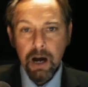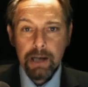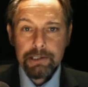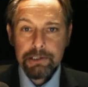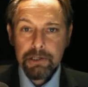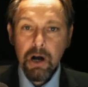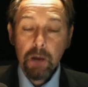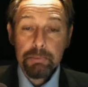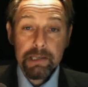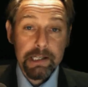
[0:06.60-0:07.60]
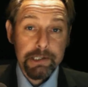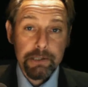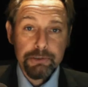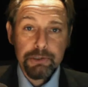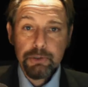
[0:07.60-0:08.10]
Tonight's top
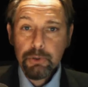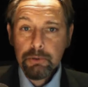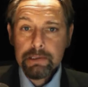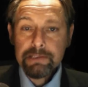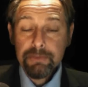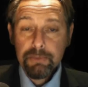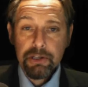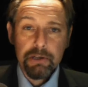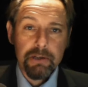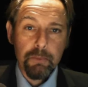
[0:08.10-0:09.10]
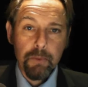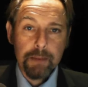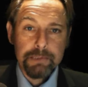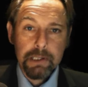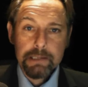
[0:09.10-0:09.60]
EU stories from the unit
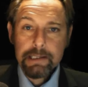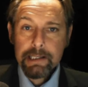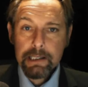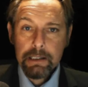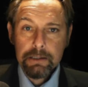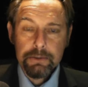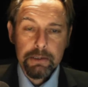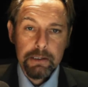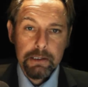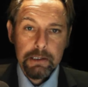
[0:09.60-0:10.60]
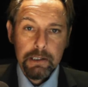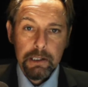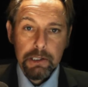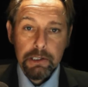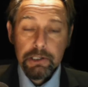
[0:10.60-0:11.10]
website include
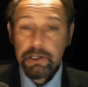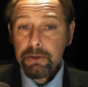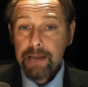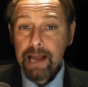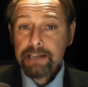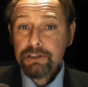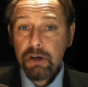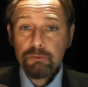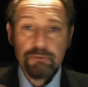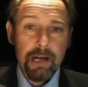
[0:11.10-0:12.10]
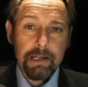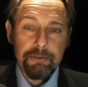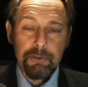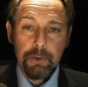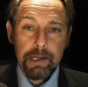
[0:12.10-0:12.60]
UK not
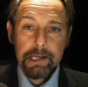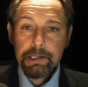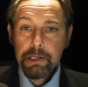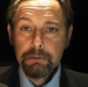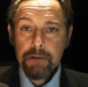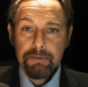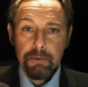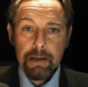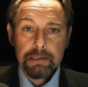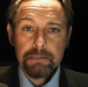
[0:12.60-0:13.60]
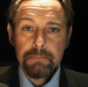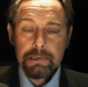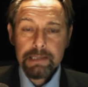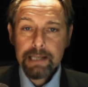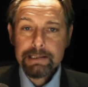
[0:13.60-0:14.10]
ready for EU
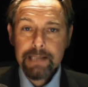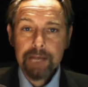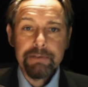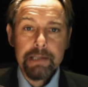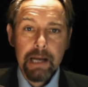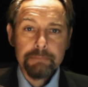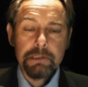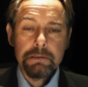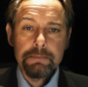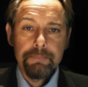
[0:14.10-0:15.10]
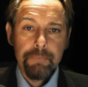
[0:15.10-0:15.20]
referendum, says David Cameron.